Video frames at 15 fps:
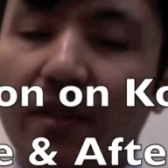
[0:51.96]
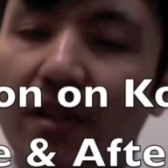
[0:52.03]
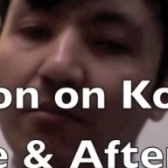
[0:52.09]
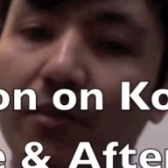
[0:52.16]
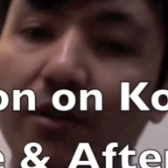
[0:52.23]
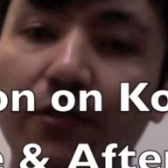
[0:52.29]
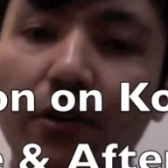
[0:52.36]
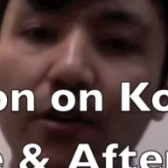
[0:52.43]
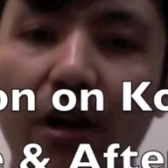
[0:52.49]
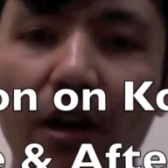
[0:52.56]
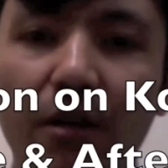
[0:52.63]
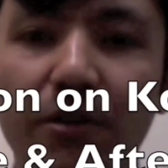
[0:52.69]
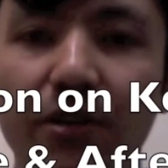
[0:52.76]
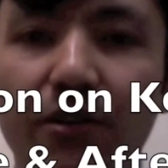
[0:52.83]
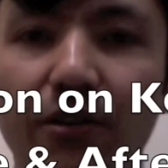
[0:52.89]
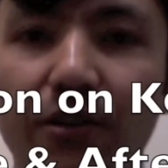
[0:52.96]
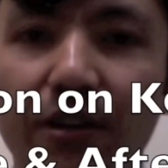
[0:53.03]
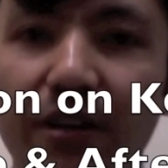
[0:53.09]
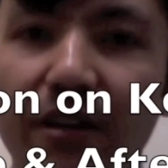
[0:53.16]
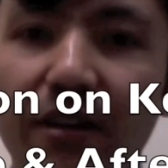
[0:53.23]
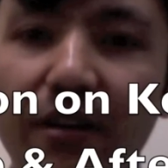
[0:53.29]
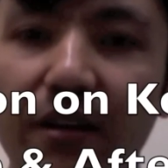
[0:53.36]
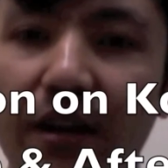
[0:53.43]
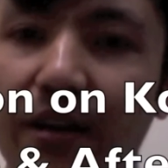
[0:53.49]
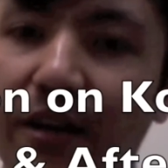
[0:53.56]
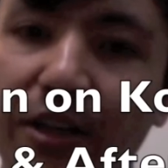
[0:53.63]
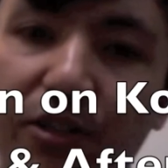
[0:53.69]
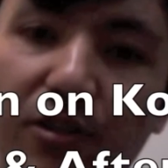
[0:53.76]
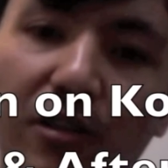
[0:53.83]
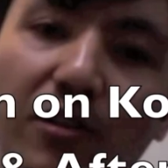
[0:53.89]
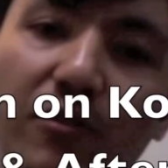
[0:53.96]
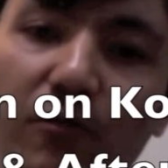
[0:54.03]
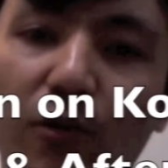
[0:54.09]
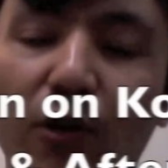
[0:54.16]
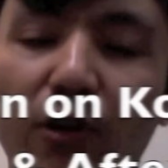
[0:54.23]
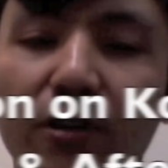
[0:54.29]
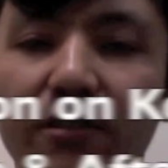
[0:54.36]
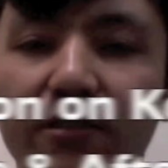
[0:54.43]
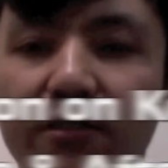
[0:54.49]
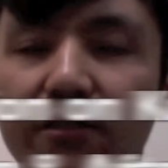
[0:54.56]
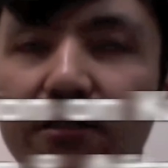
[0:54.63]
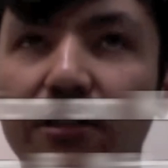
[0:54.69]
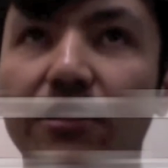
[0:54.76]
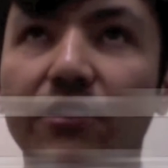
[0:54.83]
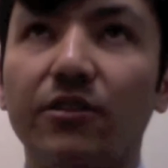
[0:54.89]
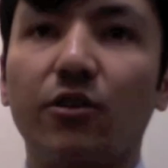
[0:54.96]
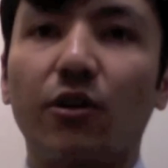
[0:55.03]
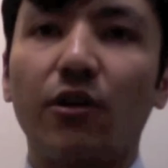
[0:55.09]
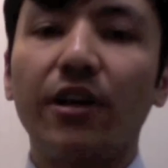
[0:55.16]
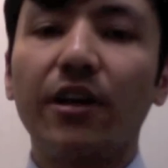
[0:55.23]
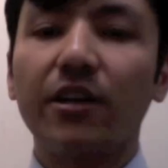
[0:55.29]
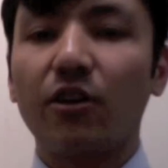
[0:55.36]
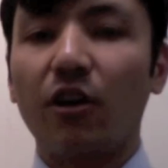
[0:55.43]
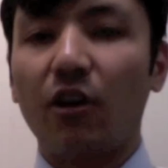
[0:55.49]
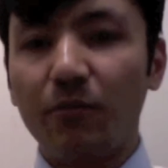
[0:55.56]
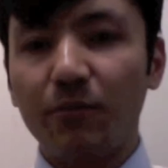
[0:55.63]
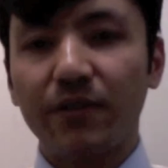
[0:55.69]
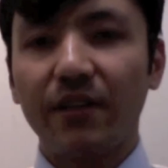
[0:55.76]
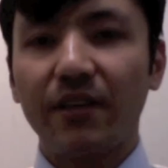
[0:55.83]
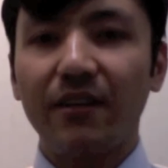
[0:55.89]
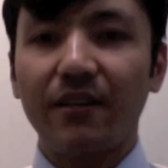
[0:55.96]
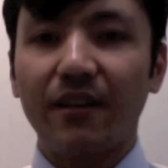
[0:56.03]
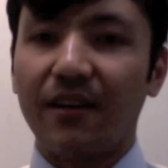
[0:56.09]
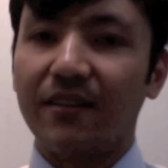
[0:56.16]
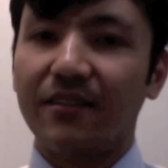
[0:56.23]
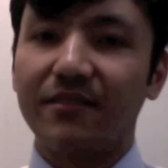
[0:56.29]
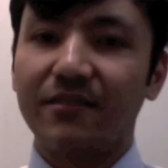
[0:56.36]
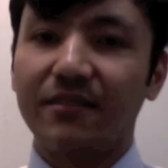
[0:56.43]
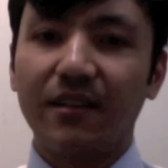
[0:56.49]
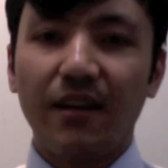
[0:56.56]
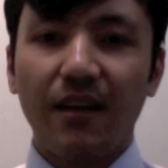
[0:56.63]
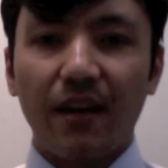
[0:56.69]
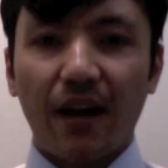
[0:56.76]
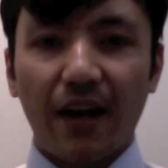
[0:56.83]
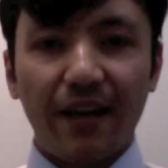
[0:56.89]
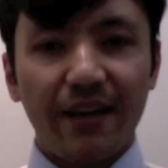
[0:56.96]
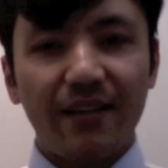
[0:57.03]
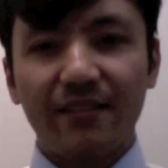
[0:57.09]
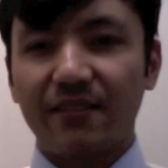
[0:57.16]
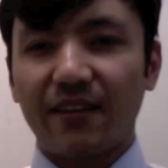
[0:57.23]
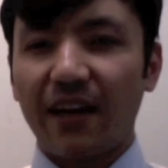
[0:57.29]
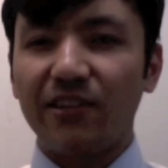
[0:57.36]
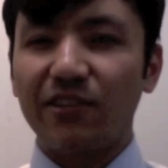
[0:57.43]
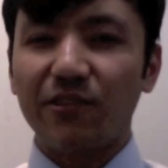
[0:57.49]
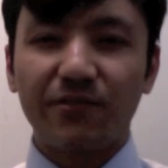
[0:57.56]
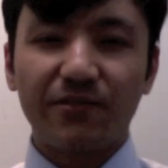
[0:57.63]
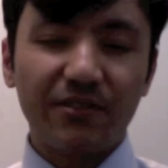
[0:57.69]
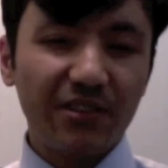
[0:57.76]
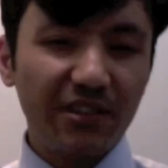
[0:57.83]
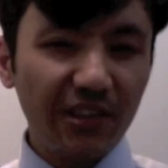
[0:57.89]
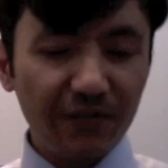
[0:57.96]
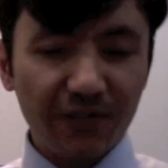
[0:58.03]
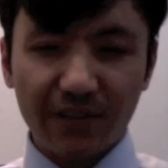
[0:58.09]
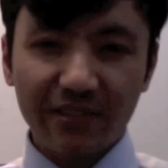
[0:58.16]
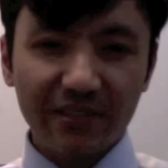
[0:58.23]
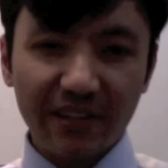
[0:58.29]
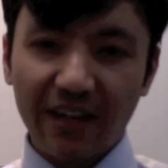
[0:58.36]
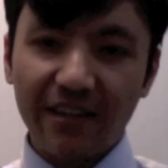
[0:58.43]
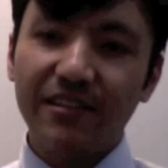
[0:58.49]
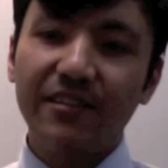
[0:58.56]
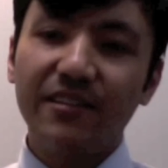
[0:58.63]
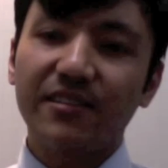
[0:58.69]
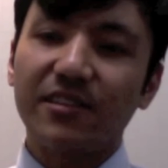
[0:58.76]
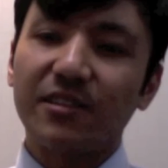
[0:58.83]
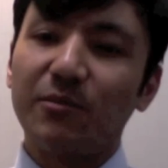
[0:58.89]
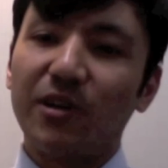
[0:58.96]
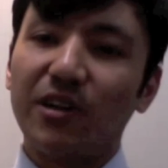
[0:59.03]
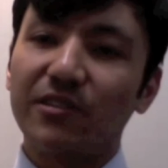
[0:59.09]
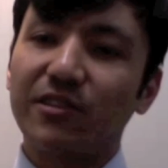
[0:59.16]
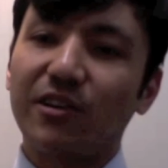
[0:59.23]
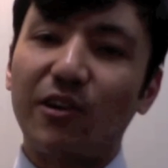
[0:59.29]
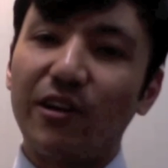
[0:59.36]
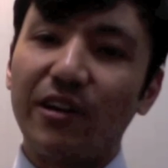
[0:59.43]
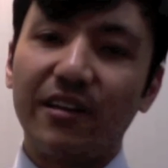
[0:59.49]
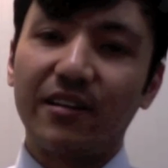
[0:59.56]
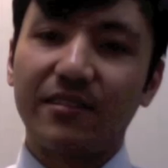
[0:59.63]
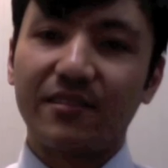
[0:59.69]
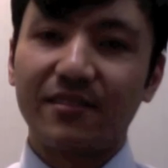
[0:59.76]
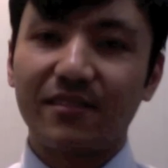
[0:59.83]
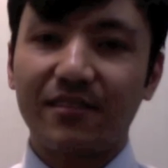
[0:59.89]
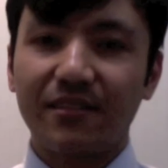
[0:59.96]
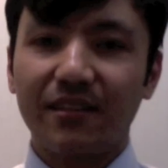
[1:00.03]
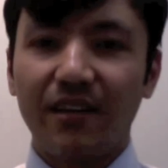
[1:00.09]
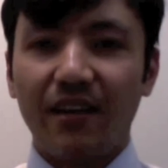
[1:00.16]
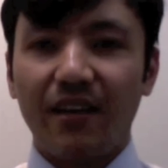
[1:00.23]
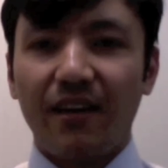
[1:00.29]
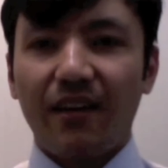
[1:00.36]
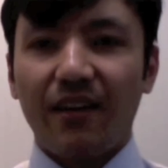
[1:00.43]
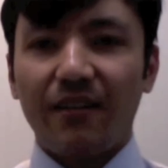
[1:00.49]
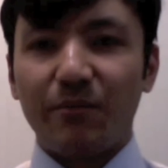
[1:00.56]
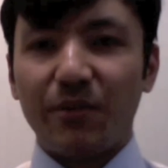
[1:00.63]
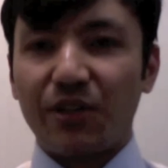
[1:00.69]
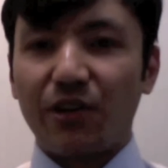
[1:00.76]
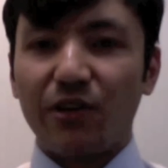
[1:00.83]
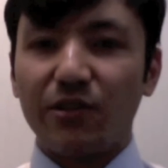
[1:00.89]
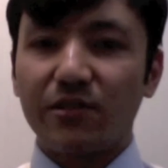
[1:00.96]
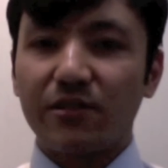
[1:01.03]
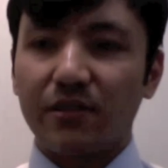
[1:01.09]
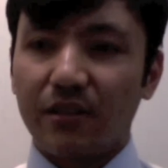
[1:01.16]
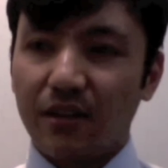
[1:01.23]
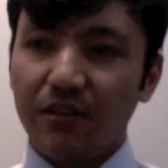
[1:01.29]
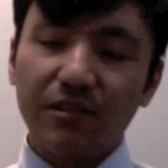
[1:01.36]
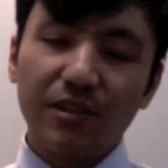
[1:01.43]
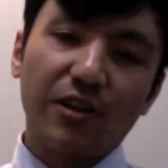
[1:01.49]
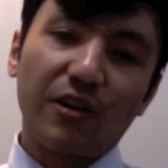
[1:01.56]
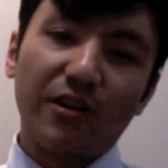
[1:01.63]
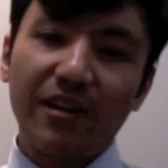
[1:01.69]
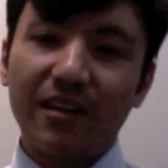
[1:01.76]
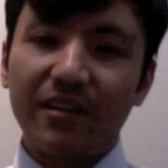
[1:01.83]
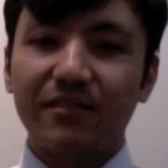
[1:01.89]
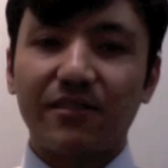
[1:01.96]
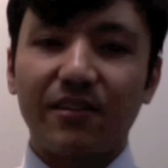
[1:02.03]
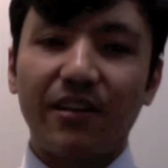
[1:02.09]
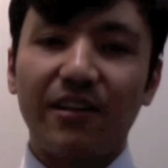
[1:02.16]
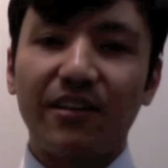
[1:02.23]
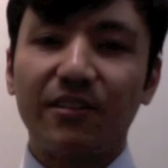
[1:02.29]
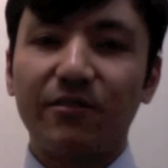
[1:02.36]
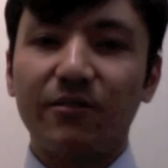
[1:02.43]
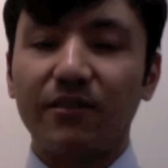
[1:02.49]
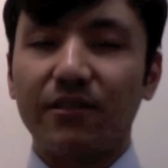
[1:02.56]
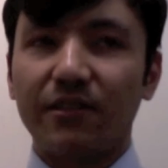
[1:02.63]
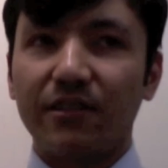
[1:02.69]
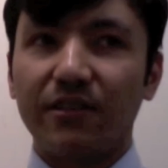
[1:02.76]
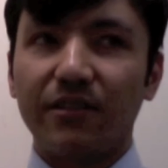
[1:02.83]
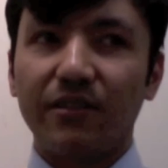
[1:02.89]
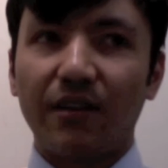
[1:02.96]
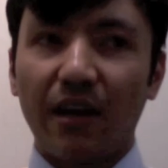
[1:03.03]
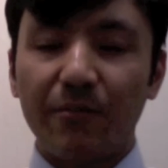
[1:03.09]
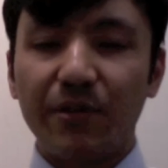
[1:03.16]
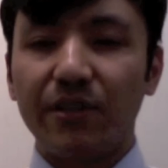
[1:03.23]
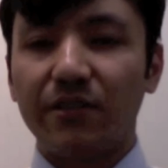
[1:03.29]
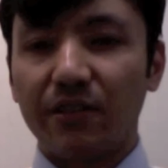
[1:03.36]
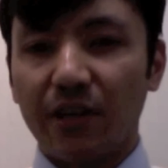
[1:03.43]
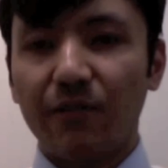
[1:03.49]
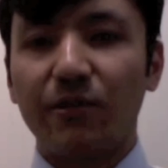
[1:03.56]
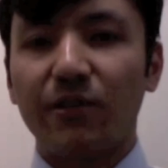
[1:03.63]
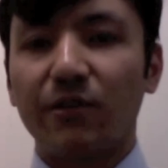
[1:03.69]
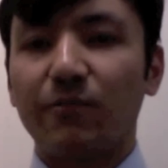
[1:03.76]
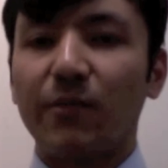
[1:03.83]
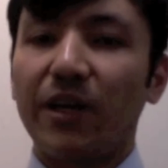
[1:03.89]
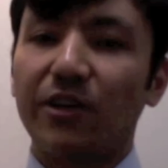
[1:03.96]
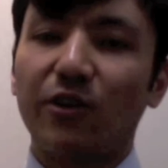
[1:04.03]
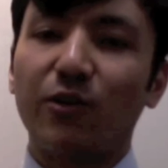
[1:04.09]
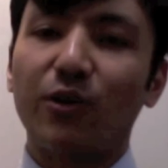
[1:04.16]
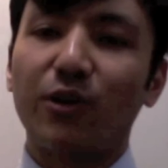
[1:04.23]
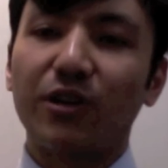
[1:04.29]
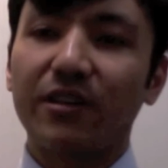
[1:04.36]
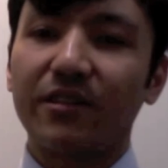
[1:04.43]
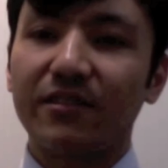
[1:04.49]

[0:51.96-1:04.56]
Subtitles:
Before coming to Korea, I actually worked in Korean company and I had kind of different ideas about Koreans, because every Korean said, every my coworker